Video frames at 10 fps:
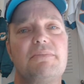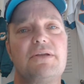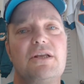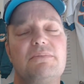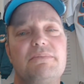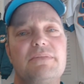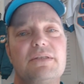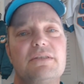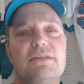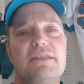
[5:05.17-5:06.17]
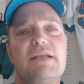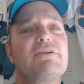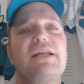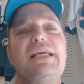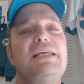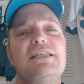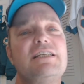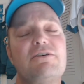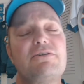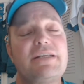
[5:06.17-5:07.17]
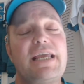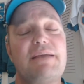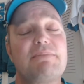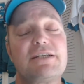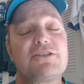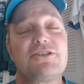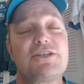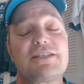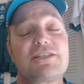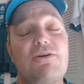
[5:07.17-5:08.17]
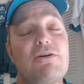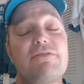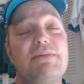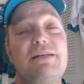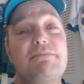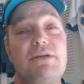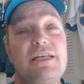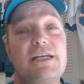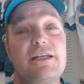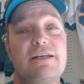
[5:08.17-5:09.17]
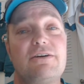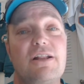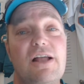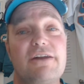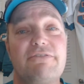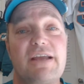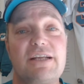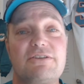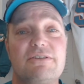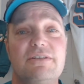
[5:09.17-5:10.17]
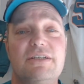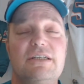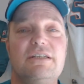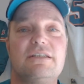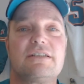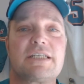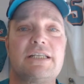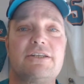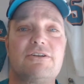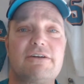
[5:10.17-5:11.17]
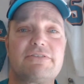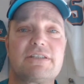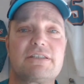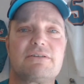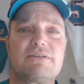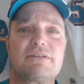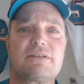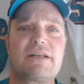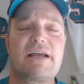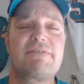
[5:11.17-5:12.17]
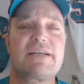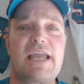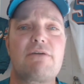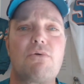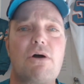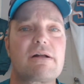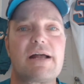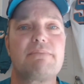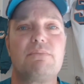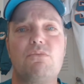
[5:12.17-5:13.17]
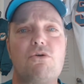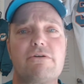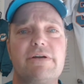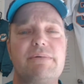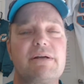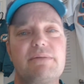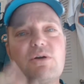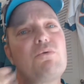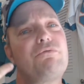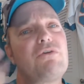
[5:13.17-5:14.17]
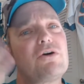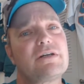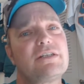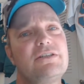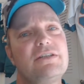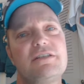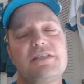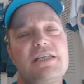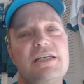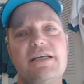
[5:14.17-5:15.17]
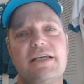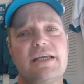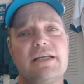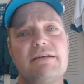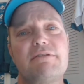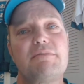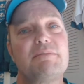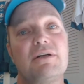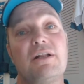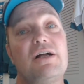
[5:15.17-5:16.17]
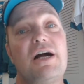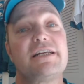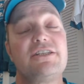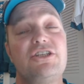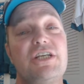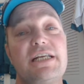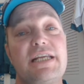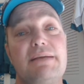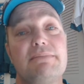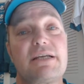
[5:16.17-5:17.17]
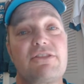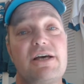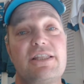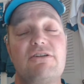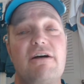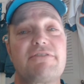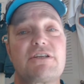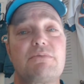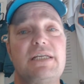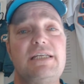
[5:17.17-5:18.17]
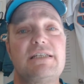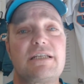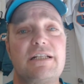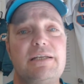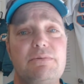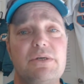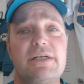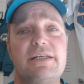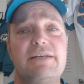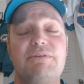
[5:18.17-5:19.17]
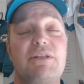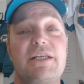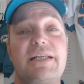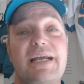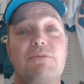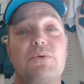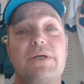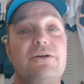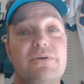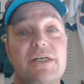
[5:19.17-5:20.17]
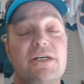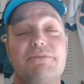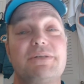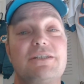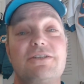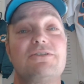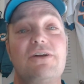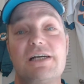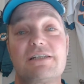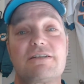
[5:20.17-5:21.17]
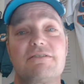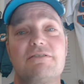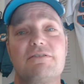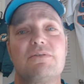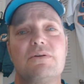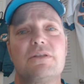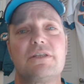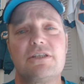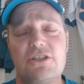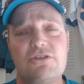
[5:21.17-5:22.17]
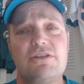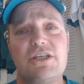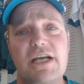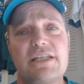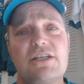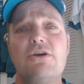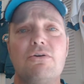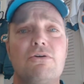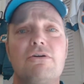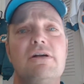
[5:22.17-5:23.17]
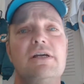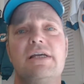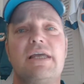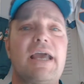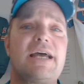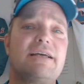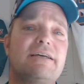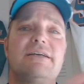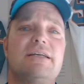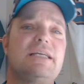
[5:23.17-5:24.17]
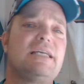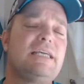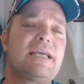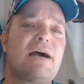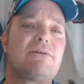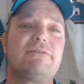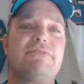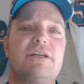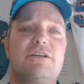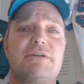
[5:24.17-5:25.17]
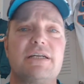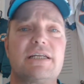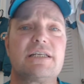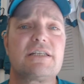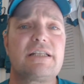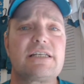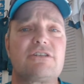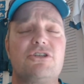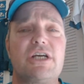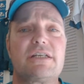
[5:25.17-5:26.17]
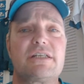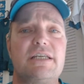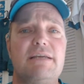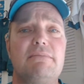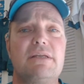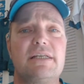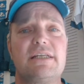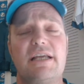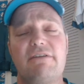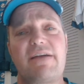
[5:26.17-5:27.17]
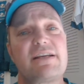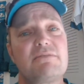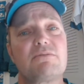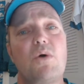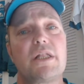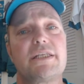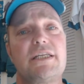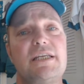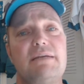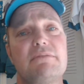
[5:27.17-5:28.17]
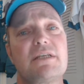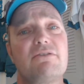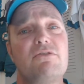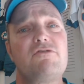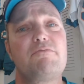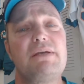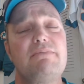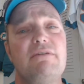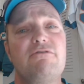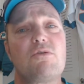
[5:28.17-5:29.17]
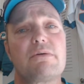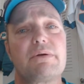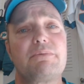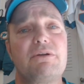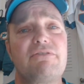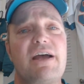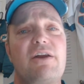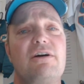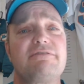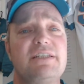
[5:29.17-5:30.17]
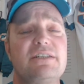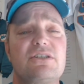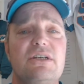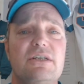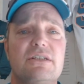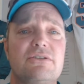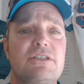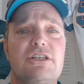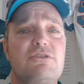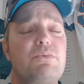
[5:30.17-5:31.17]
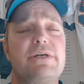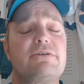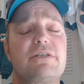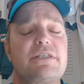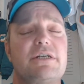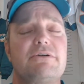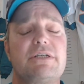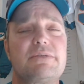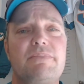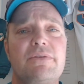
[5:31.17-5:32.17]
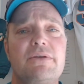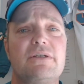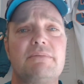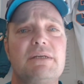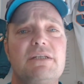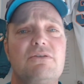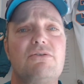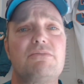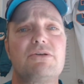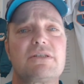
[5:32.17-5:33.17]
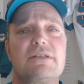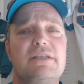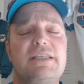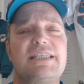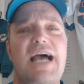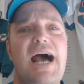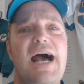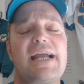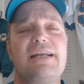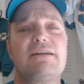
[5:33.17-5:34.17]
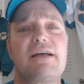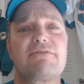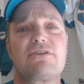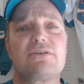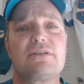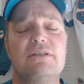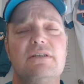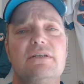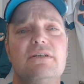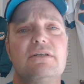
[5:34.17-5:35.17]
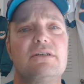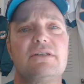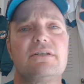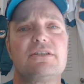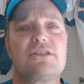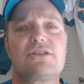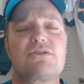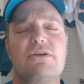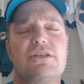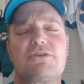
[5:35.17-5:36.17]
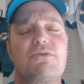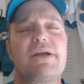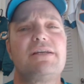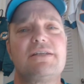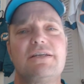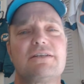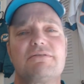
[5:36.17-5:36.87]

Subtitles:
you know, never an easy game against the Jets. It's hard for me to predict. I know a lot of fans are saying the Dolphins are going to have a cakewalk. I'm worried, but I'm an old fart, as you can see. And I remember a lot of Jet games. I thought the Dolphins would easily win, even in the Dan Marino era, and we still lost to the Jets or had to eke out a victory against a lesser Jets team. And then they've had some quality teams that we've beat before when we've had off years. So it's just a weird series. I mean, it's almost tied after. It's crazy.